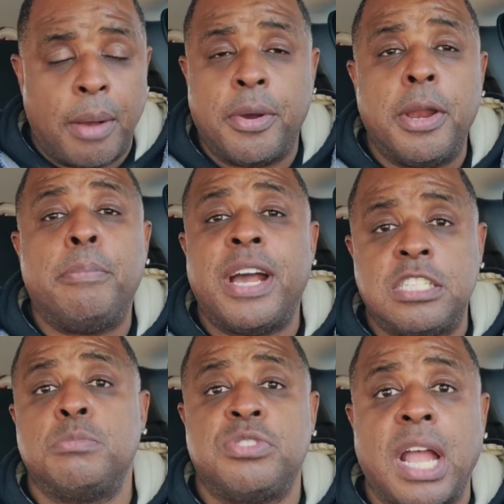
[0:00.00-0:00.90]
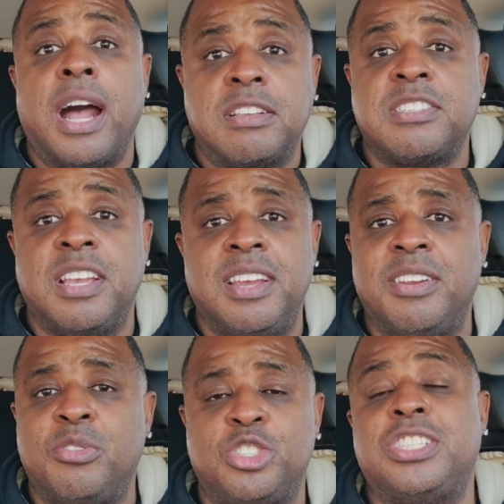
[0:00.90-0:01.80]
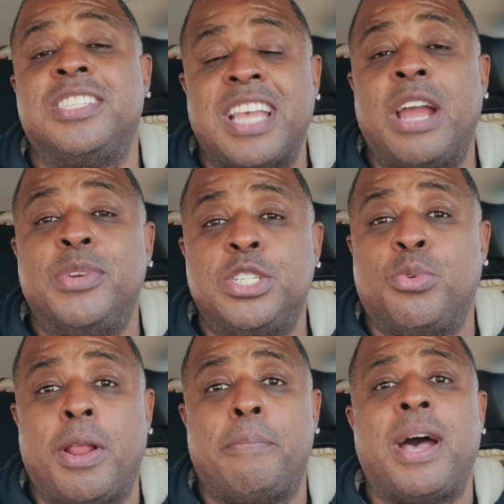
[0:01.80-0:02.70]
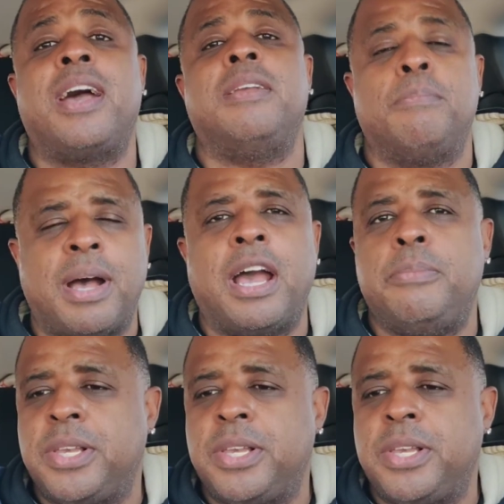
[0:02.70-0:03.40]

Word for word: gonna buy some stocks. Decide what you want to buy and buy,